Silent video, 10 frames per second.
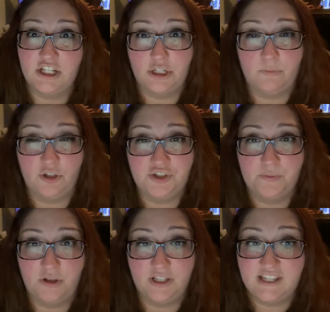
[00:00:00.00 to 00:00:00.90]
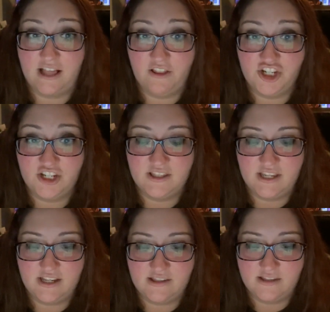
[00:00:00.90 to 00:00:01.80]
to their multiple
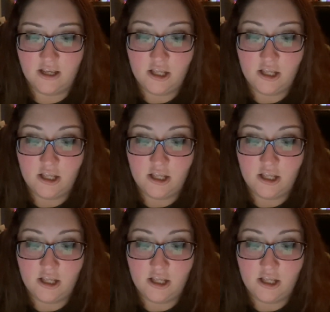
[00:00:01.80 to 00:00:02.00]
intelligences.